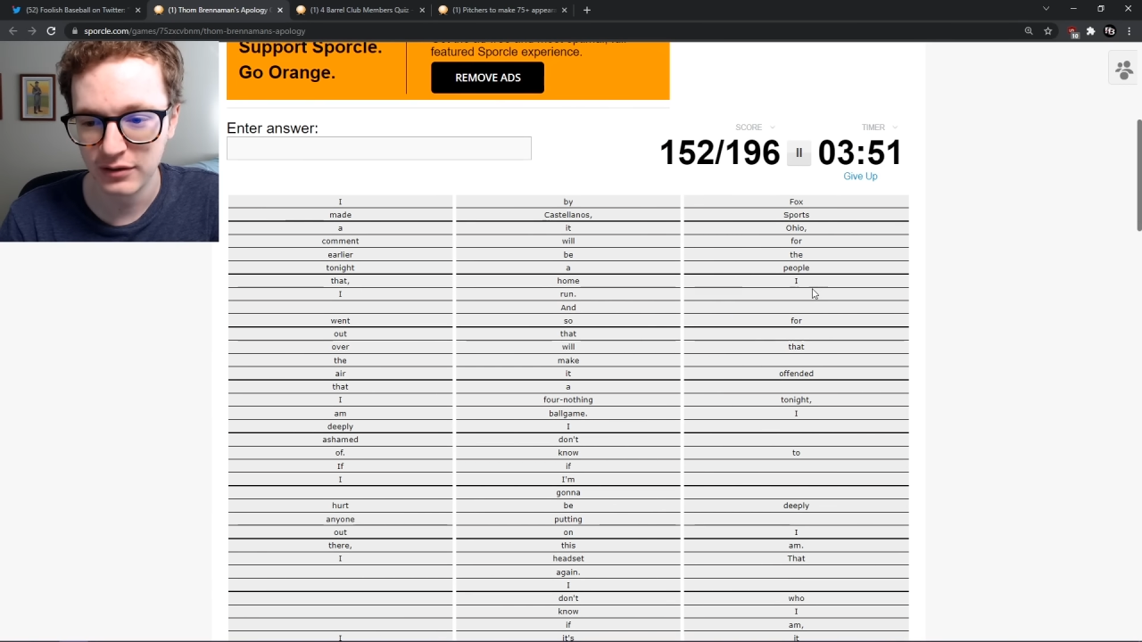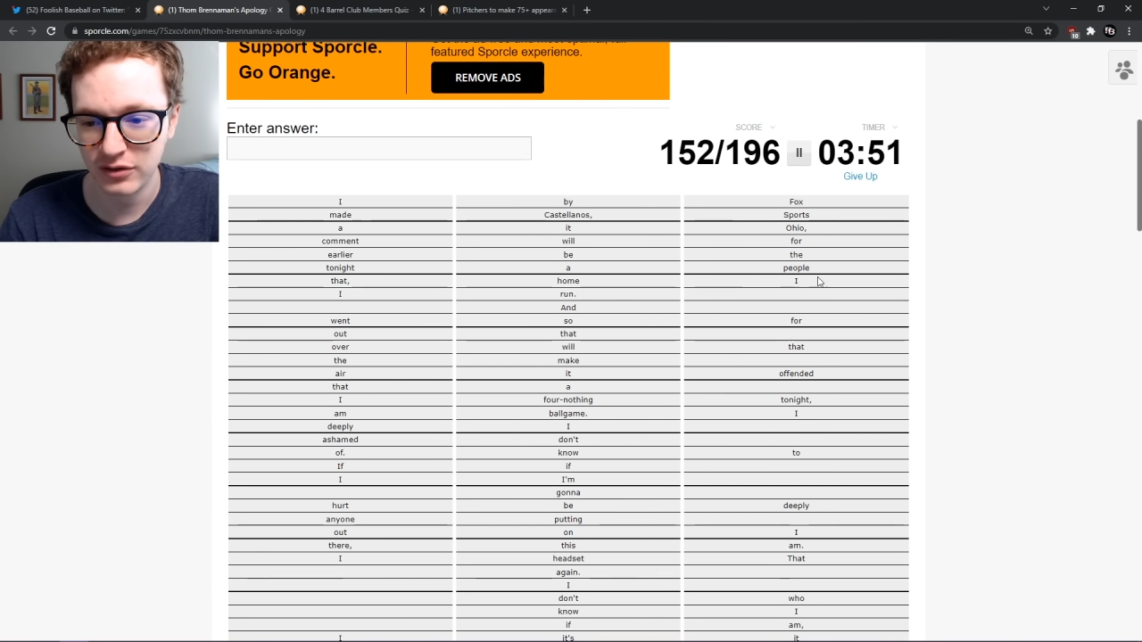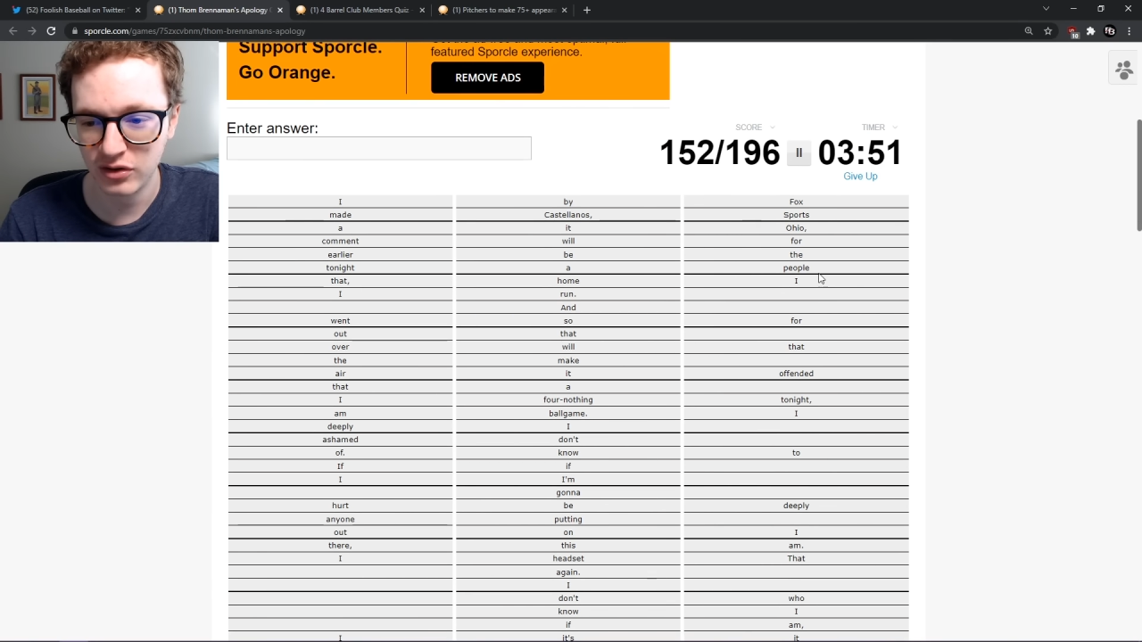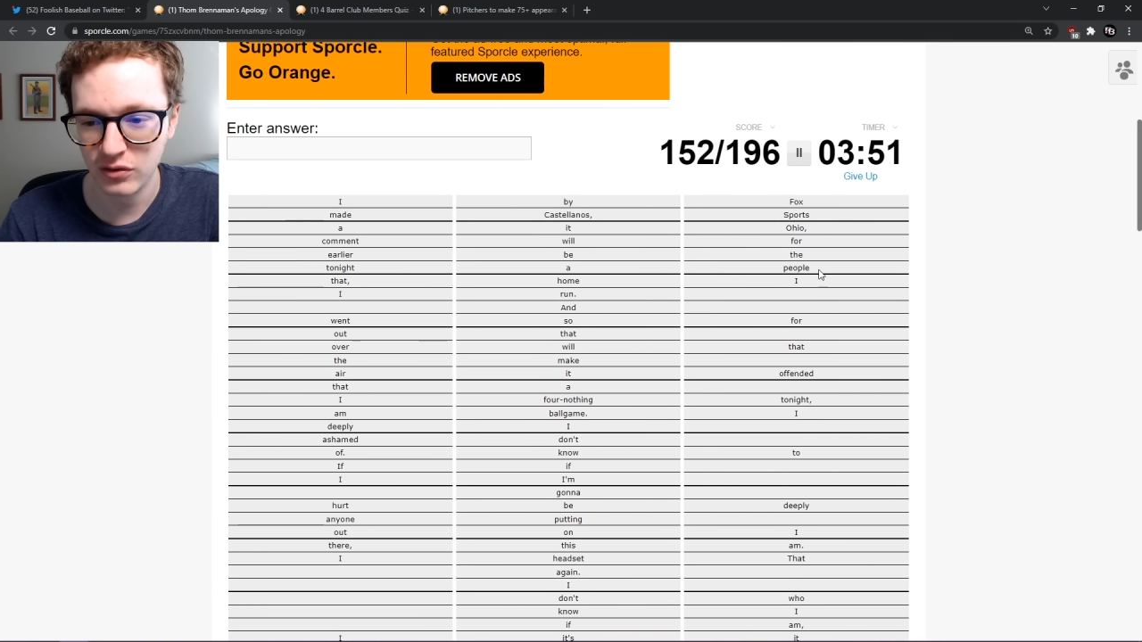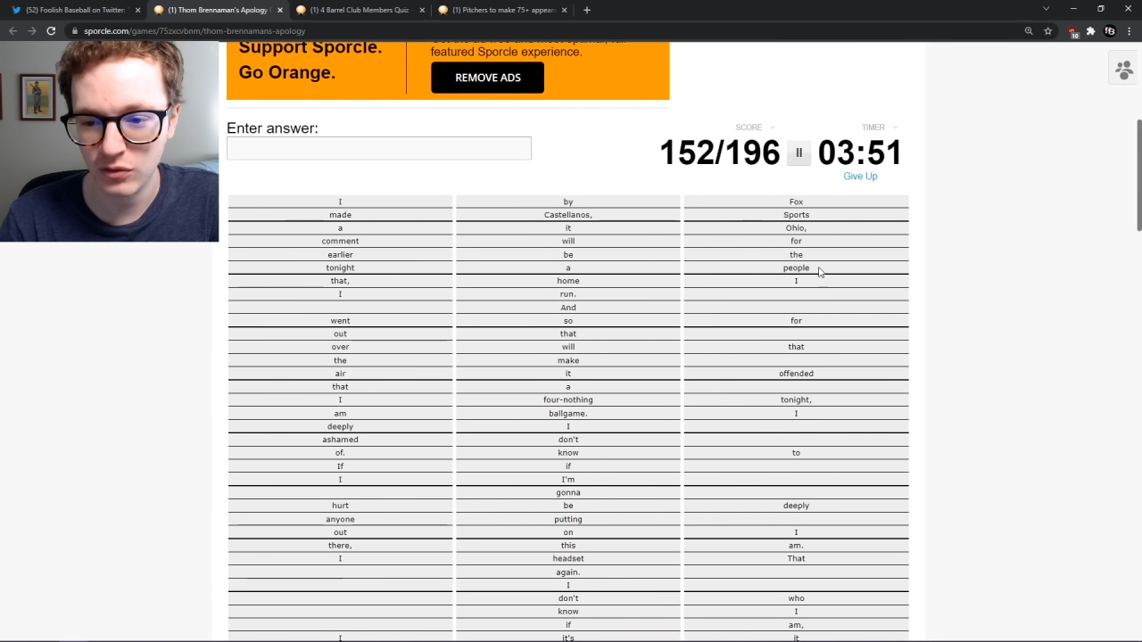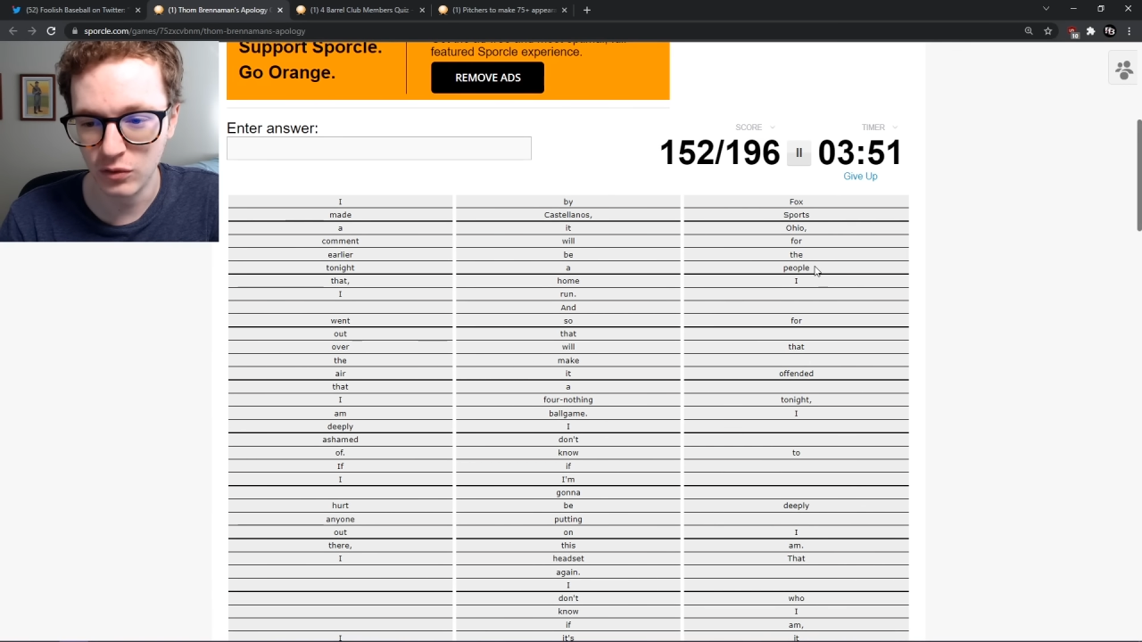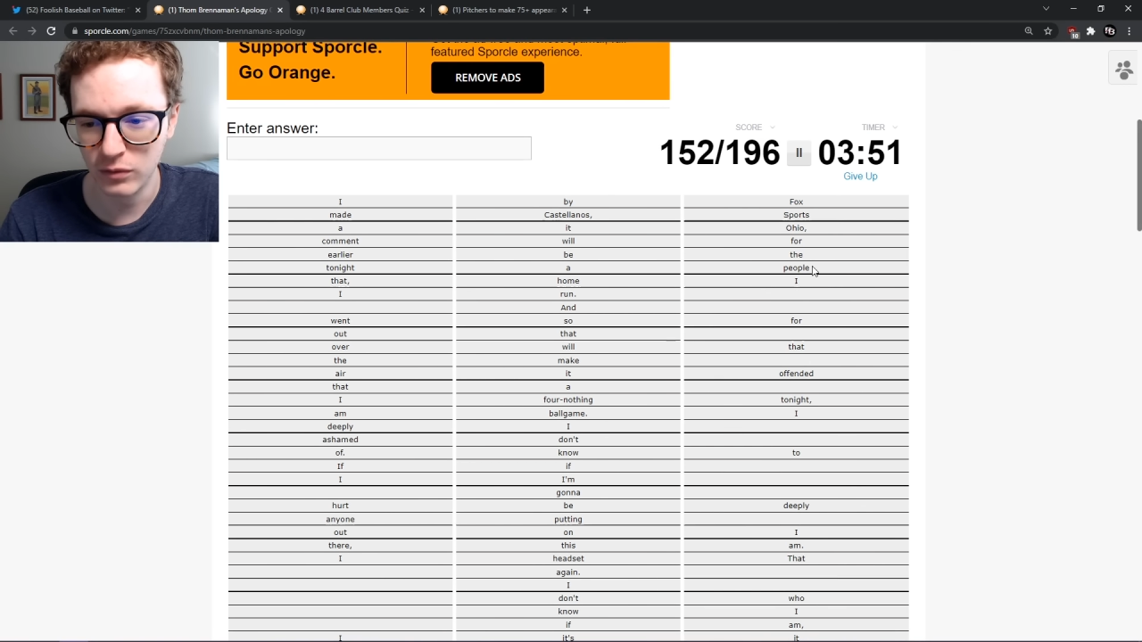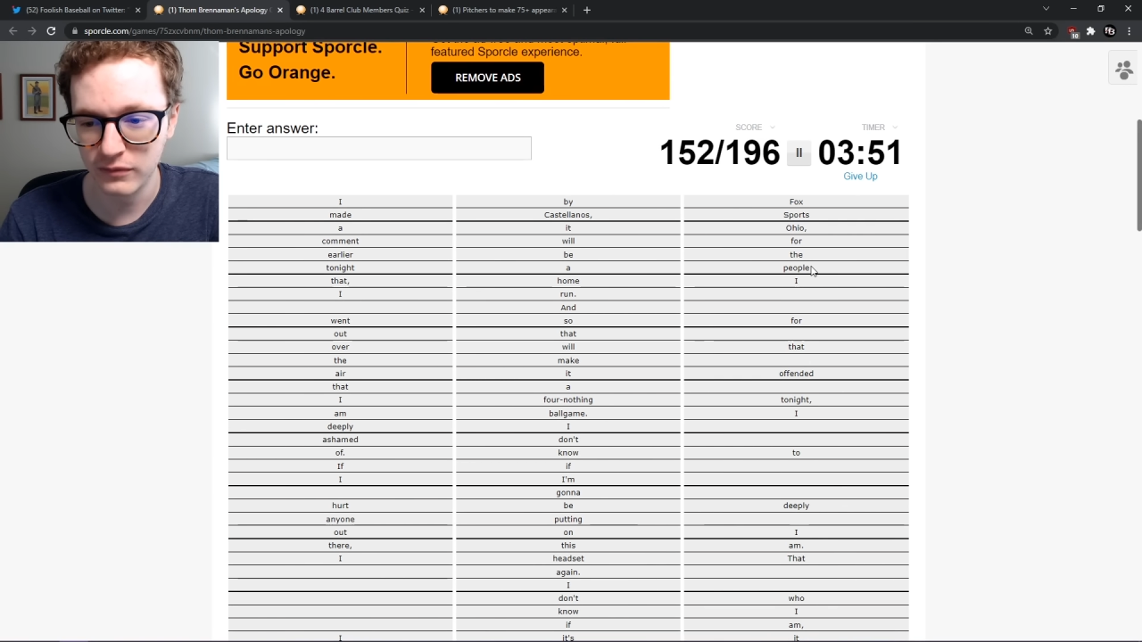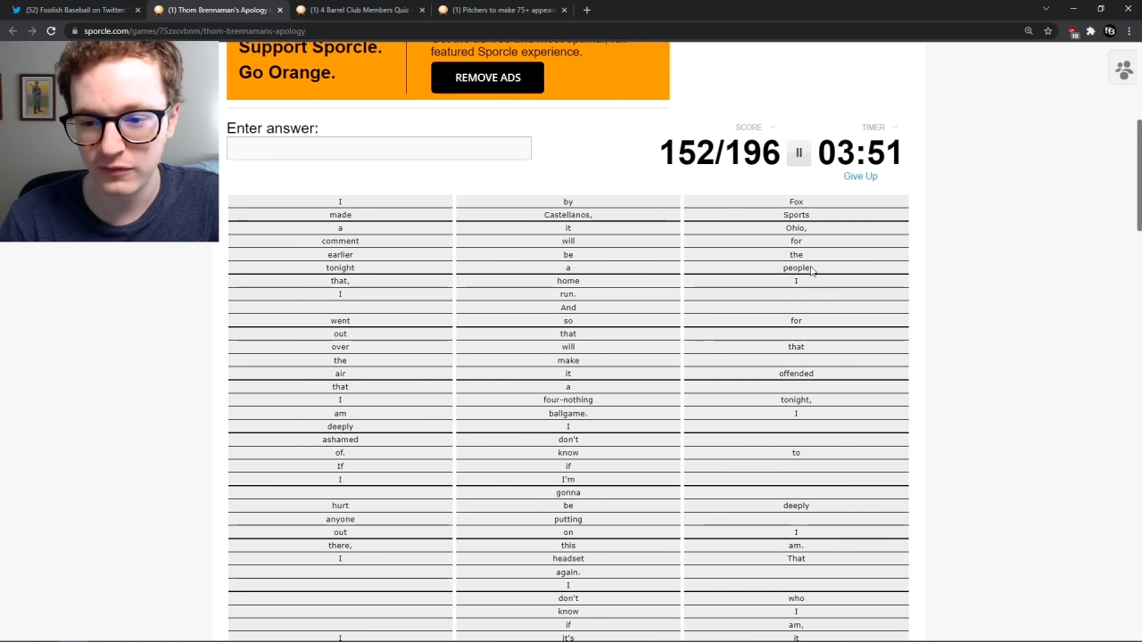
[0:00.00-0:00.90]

to